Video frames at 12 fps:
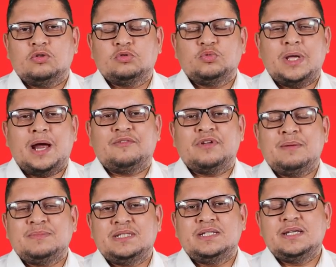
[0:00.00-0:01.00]
code, we have
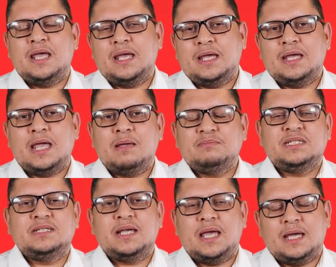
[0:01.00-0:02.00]
MDA,
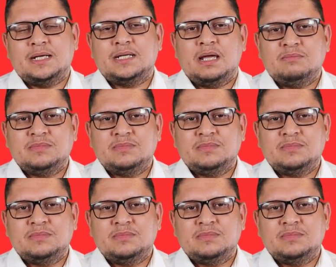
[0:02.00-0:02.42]
MDN,